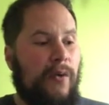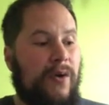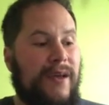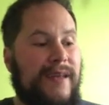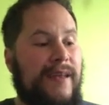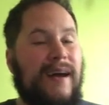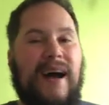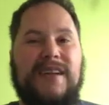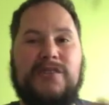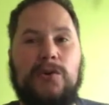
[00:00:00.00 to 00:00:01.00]
in.
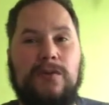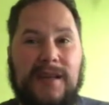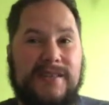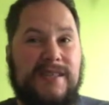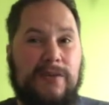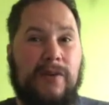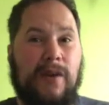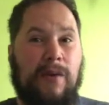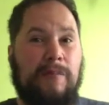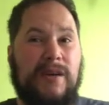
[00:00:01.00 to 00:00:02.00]
I don't like to eat when I
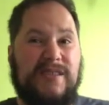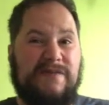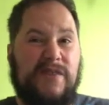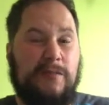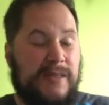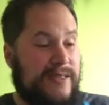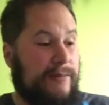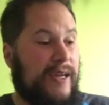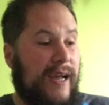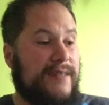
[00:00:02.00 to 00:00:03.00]
run because I feel my
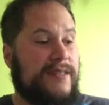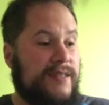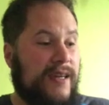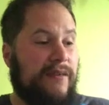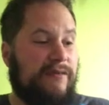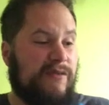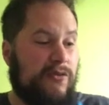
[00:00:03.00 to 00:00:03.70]
stomach acid kind of